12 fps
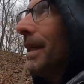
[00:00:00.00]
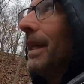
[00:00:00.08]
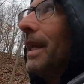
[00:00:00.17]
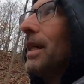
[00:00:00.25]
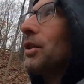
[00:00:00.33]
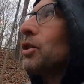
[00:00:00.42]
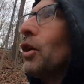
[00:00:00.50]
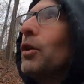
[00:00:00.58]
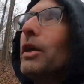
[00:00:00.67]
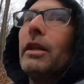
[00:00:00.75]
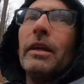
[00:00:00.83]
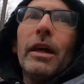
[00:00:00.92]
I show
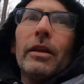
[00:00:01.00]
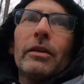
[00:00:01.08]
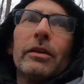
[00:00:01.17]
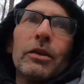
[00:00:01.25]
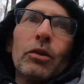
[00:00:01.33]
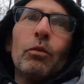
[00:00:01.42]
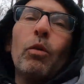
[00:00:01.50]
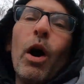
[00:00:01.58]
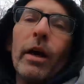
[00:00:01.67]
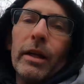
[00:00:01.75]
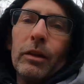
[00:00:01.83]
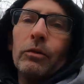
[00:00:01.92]
you there's a
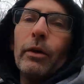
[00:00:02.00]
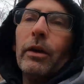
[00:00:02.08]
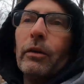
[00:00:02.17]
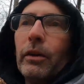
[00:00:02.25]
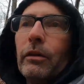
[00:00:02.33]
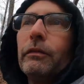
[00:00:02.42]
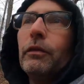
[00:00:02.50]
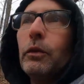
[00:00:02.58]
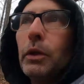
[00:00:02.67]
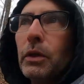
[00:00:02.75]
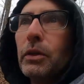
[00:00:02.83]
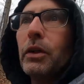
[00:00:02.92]
walking trail that a few
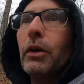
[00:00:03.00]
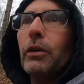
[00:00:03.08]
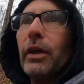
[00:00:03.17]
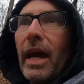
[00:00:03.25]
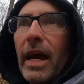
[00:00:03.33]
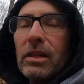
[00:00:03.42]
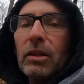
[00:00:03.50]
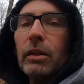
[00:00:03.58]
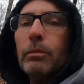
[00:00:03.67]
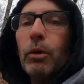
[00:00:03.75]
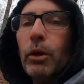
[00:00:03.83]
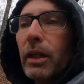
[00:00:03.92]
years ago they actually
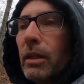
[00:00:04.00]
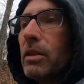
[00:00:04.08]
put in.